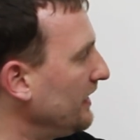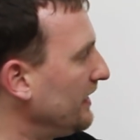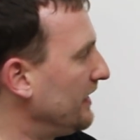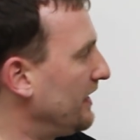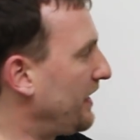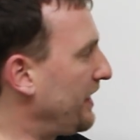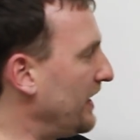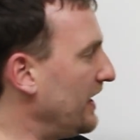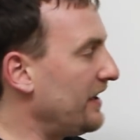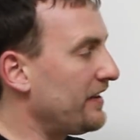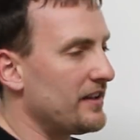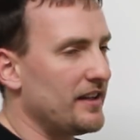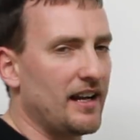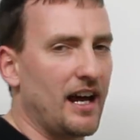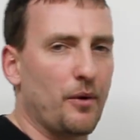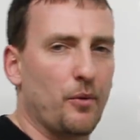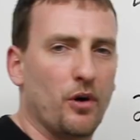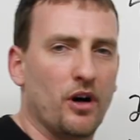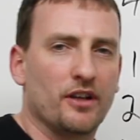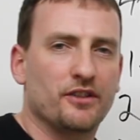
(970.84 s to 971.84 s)
The thing that
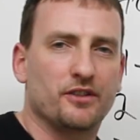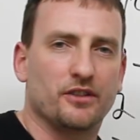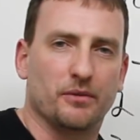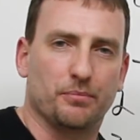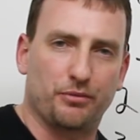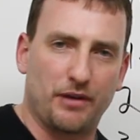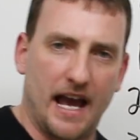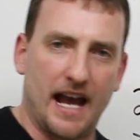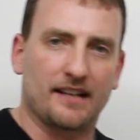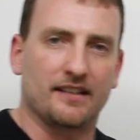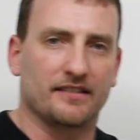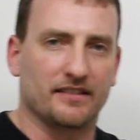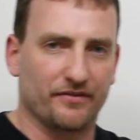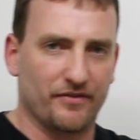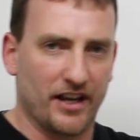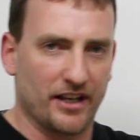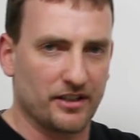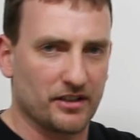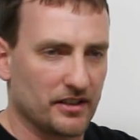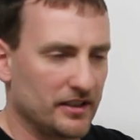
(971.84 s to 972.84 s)
I want you to practice
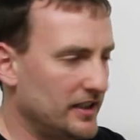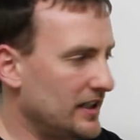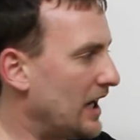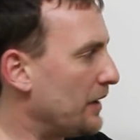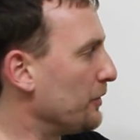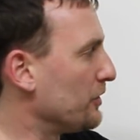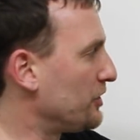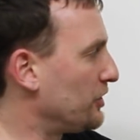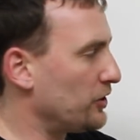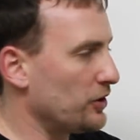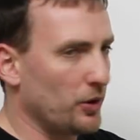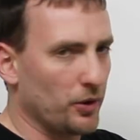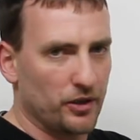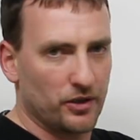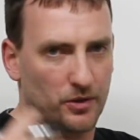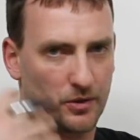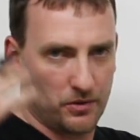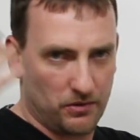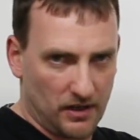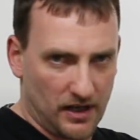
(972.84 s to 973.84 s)
eventually, I will show
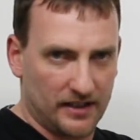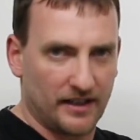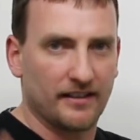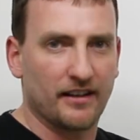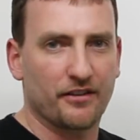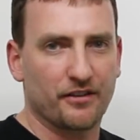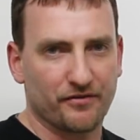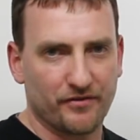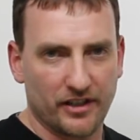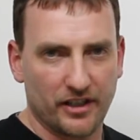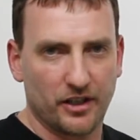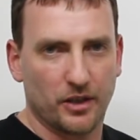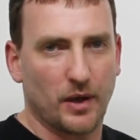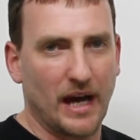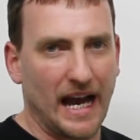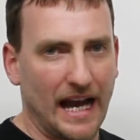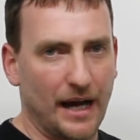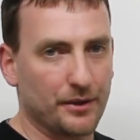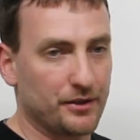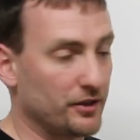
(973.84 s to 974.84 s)
you on another video
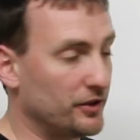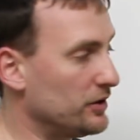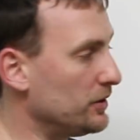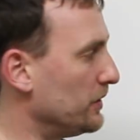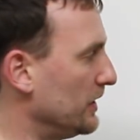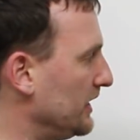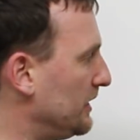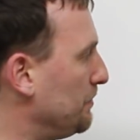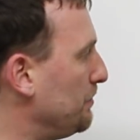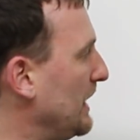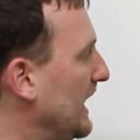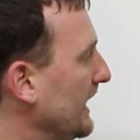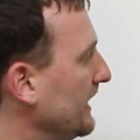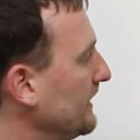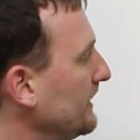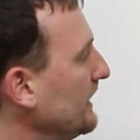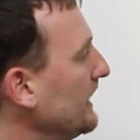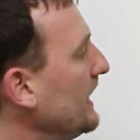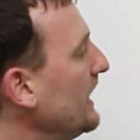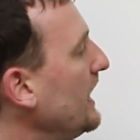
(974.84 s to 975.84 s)
how to do it,
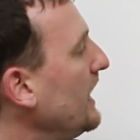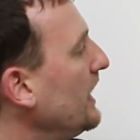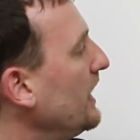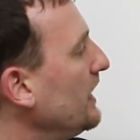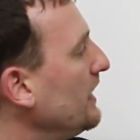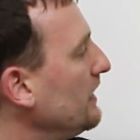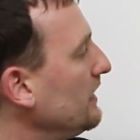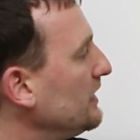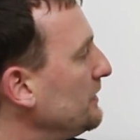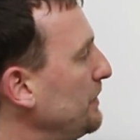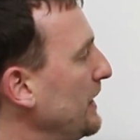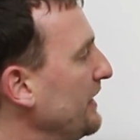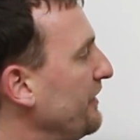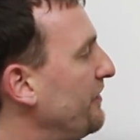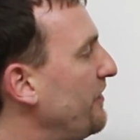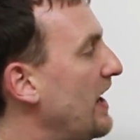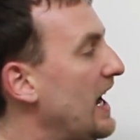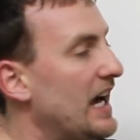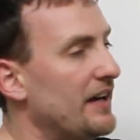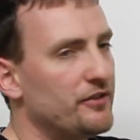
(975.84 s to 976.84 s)
but spend
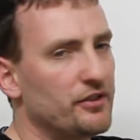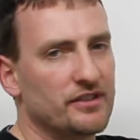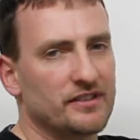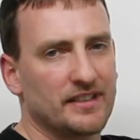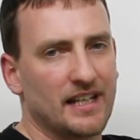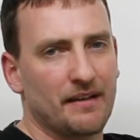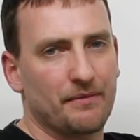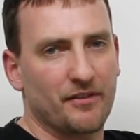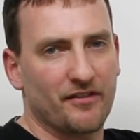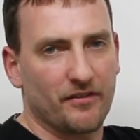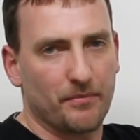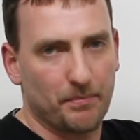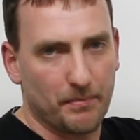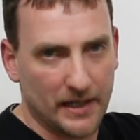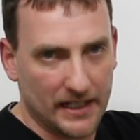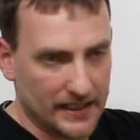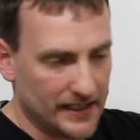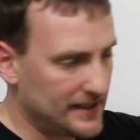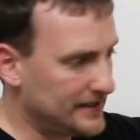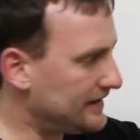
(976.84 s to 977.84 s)
5 to 7
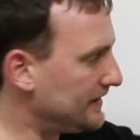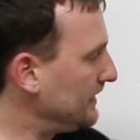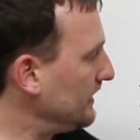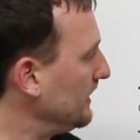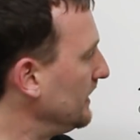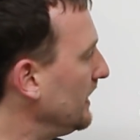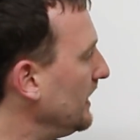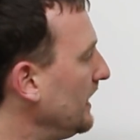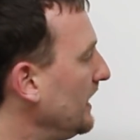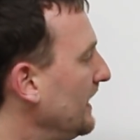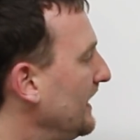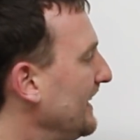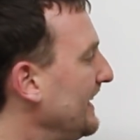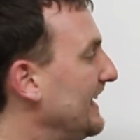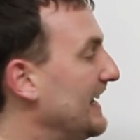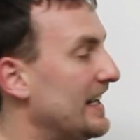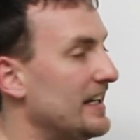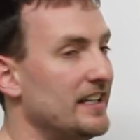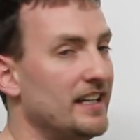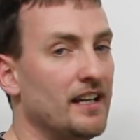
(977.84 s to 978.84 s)
minutes
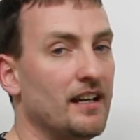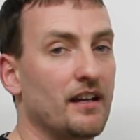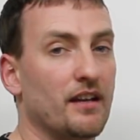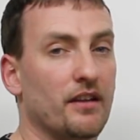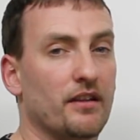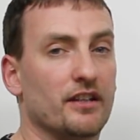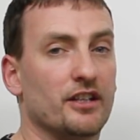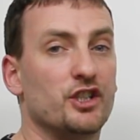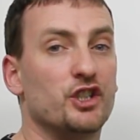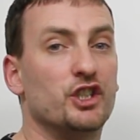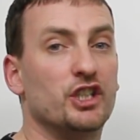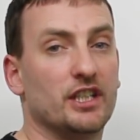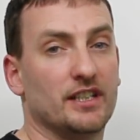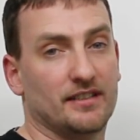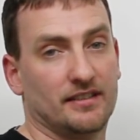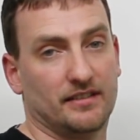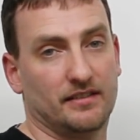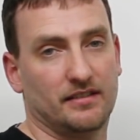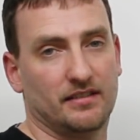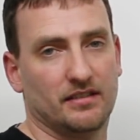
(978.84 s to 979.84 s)
getting the
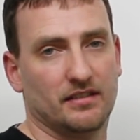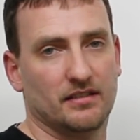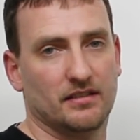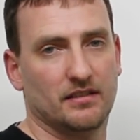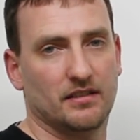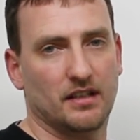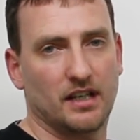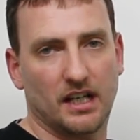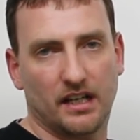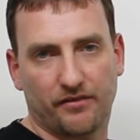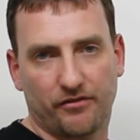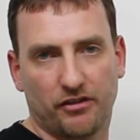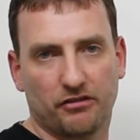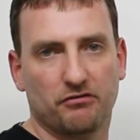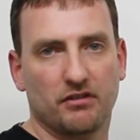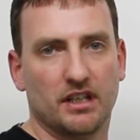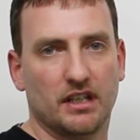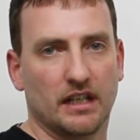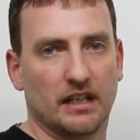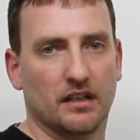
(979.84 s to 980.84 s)
gist of the
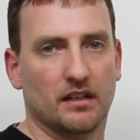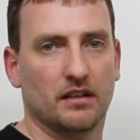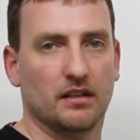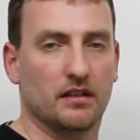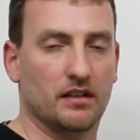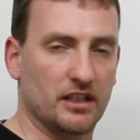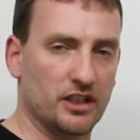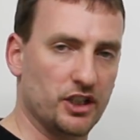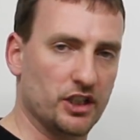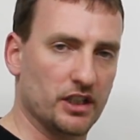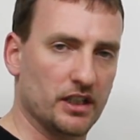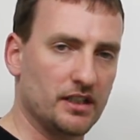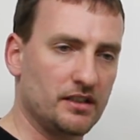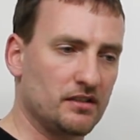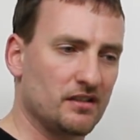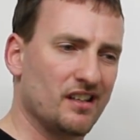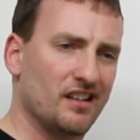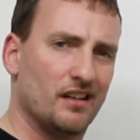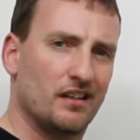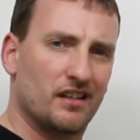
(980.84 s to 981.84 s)
reading. The
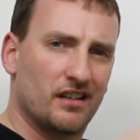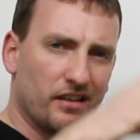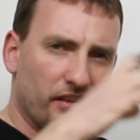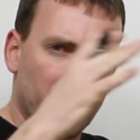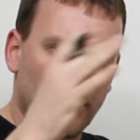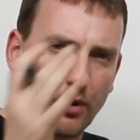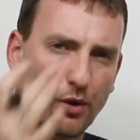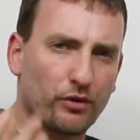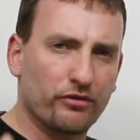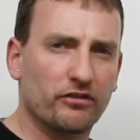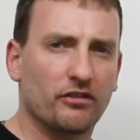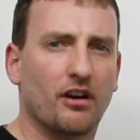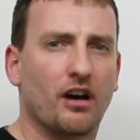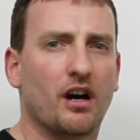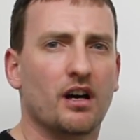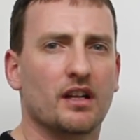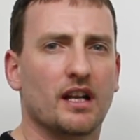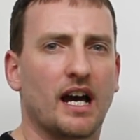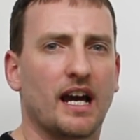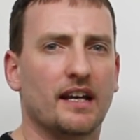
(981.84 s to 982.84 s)
gist, the
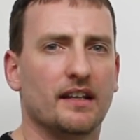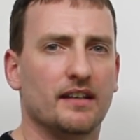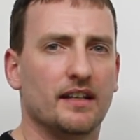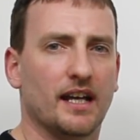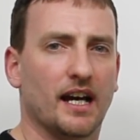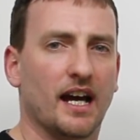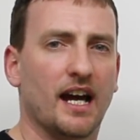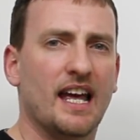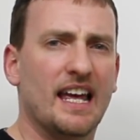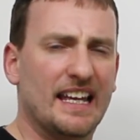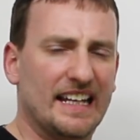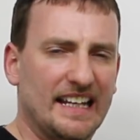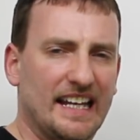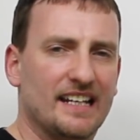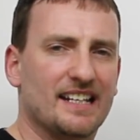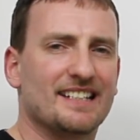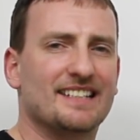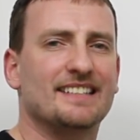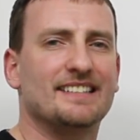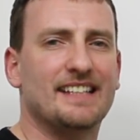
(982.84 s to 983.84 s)
overall idea.
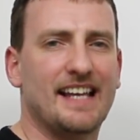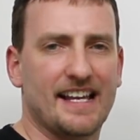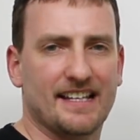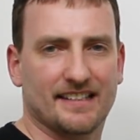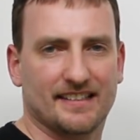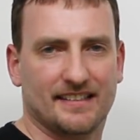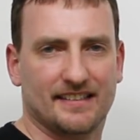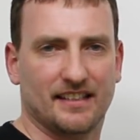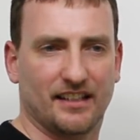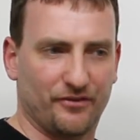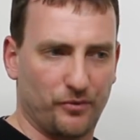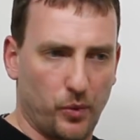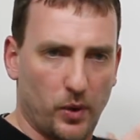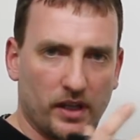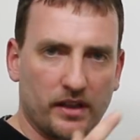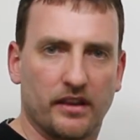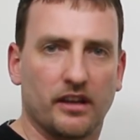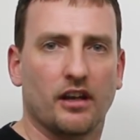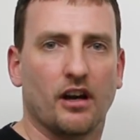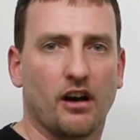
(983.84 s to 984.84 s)
Get a sense of
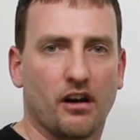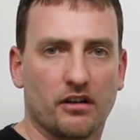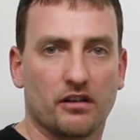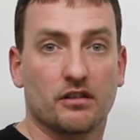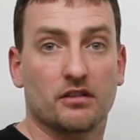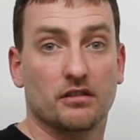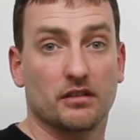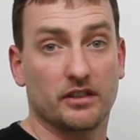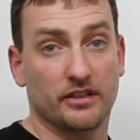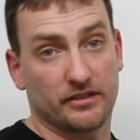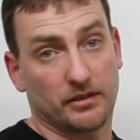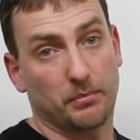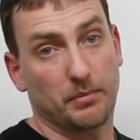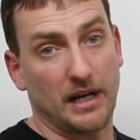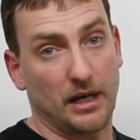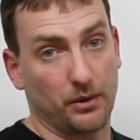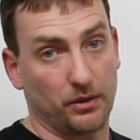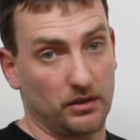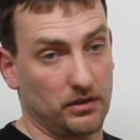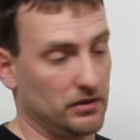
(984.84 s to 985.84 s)
what the article is
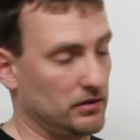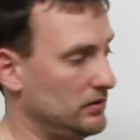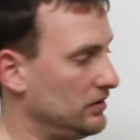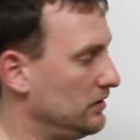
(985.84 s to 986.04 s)
about.